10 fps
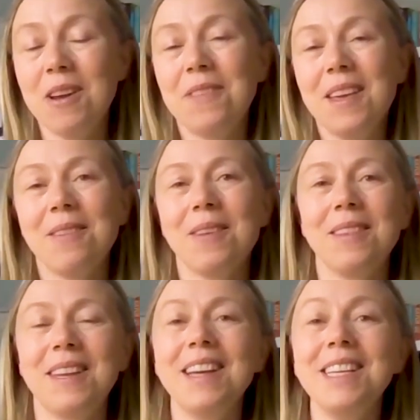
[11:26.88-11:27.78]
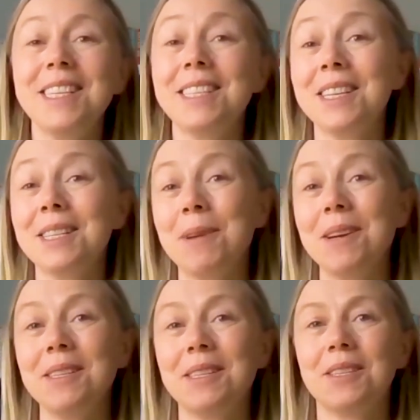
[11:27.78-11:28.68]
the nicest
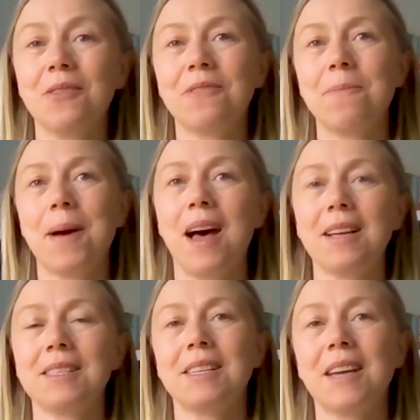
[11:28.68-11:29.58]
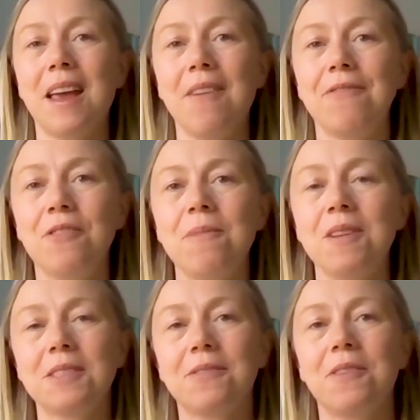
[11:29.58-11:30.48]
experiences of the past few
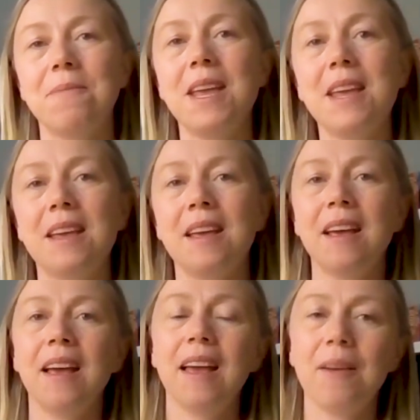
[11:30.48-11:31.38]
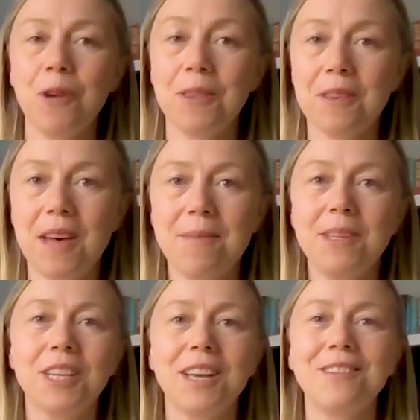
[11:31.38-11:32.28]
months for me with Climate
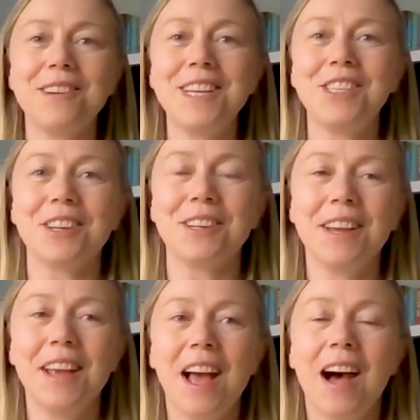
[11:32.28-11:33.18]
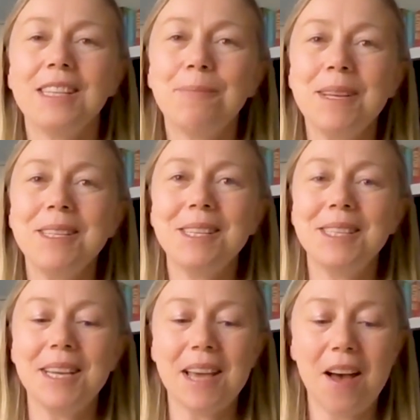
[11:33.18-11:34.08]
Generation has been to
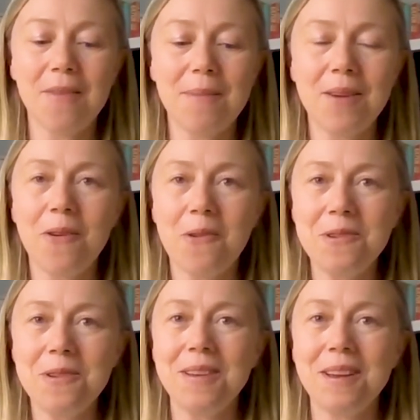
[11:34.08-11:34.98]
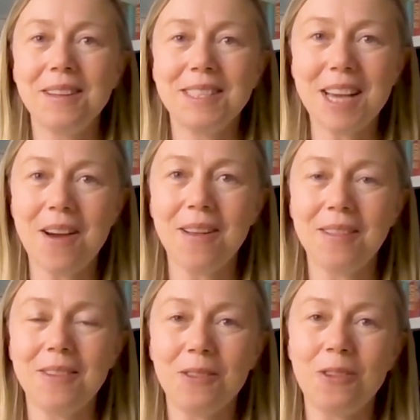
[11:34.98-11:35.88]
see how my own
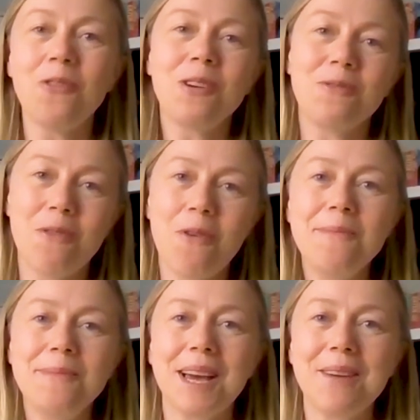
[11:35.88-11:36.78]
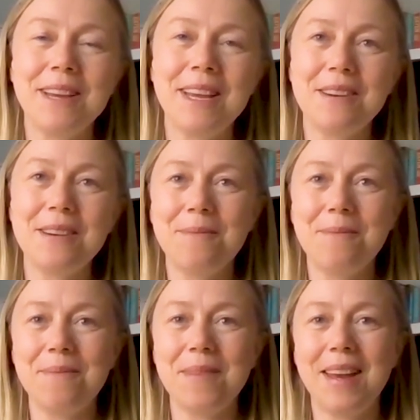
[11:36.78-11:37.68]
local hometown here
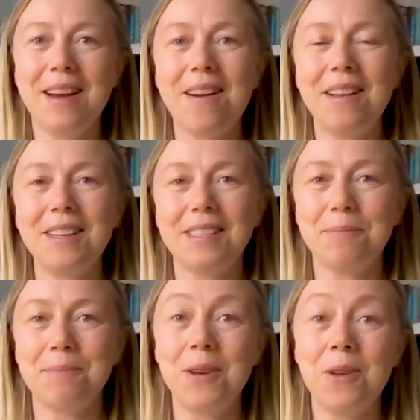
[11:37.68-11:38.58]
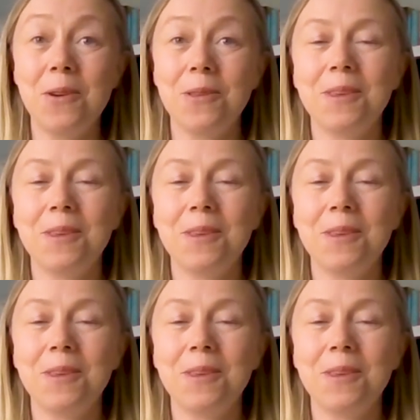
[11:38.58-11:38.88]
in Ireland, Maynooth,